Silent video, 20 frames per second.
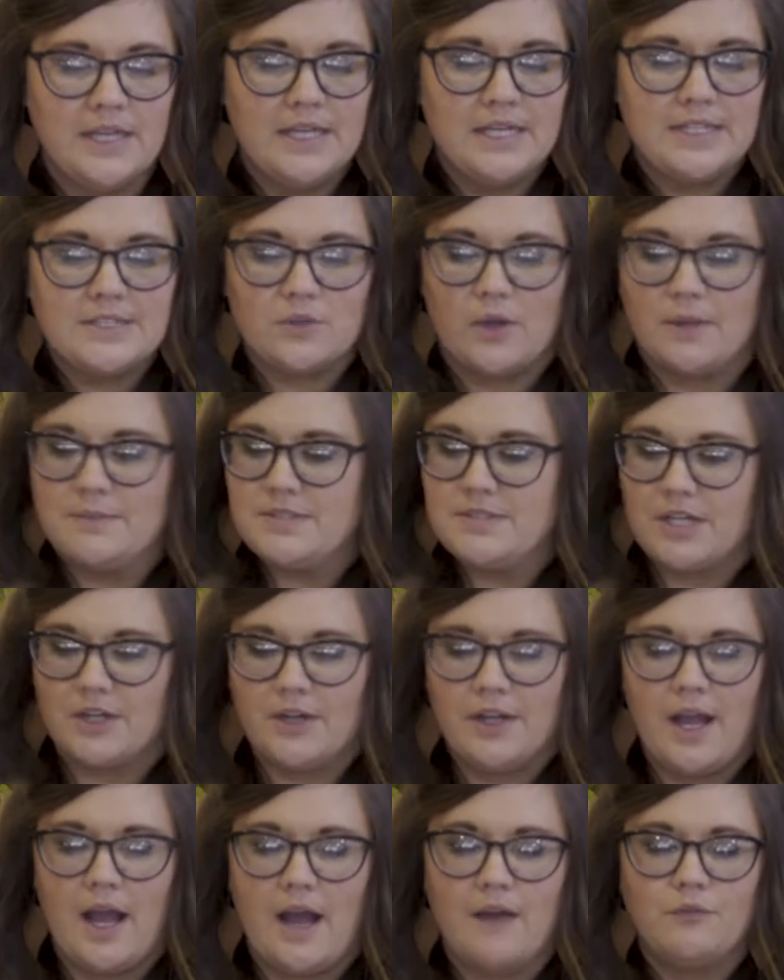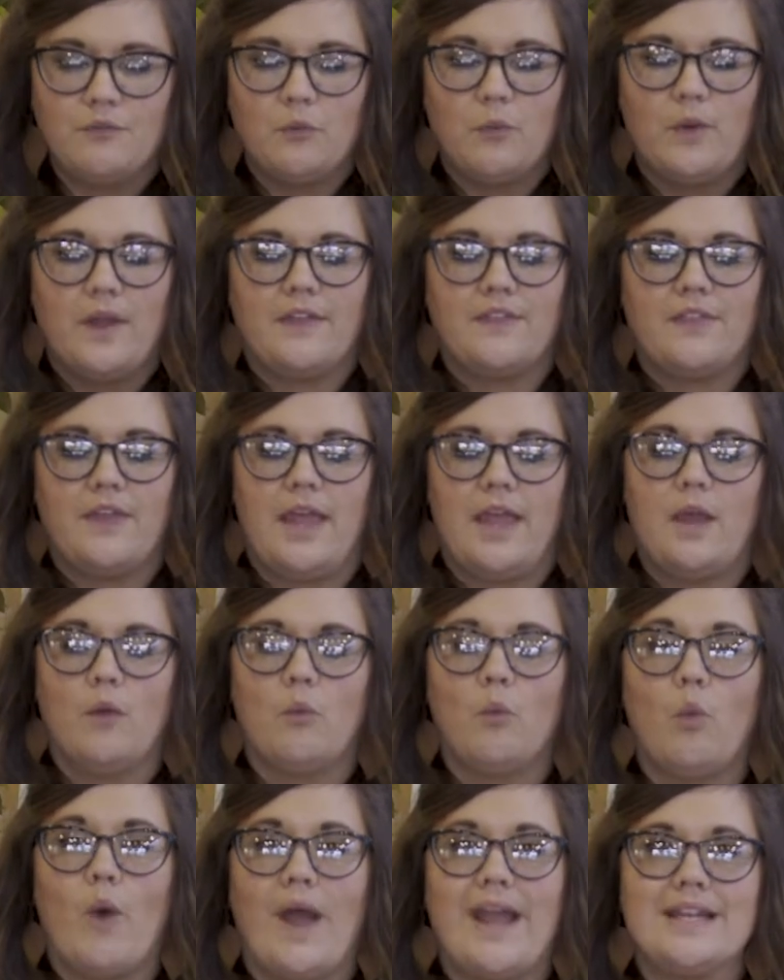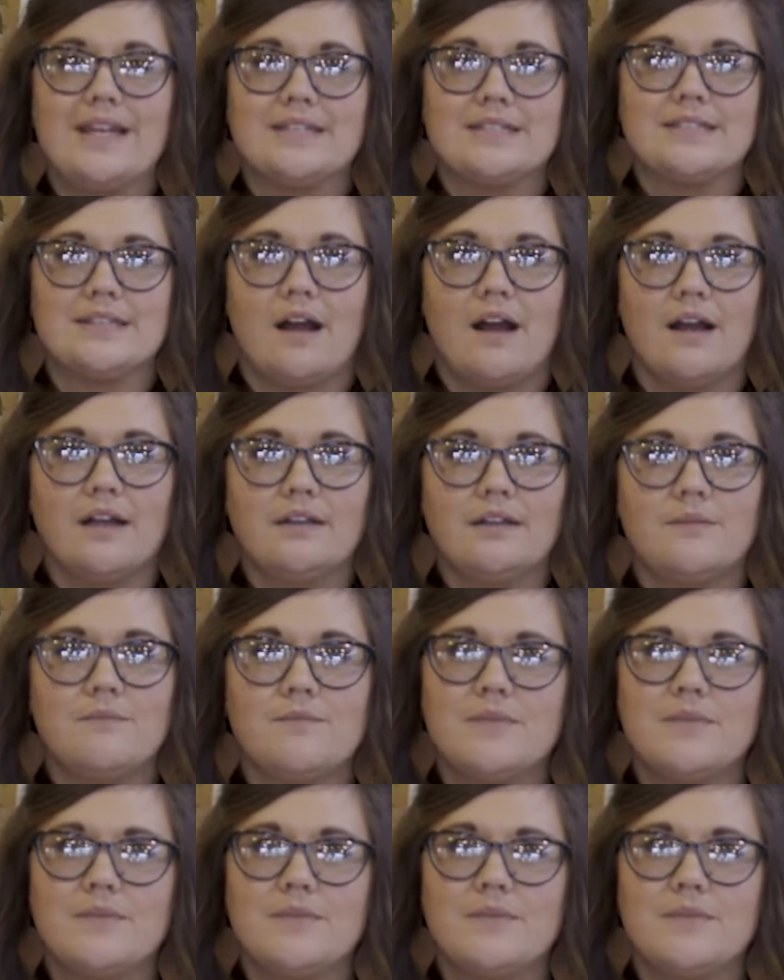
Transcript: So I'm starting off with a white sock.